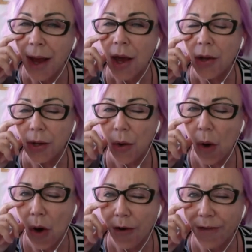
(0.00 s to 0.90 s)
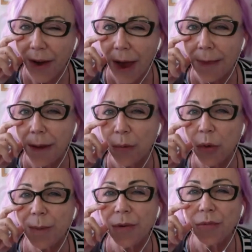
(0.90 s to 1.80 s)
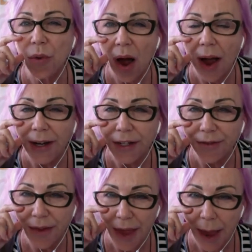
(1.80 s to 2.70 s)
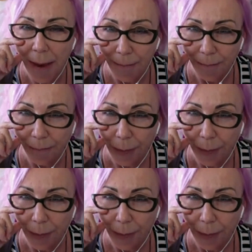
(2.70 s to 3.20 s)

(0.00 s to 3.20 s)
your offer and it will be right for them.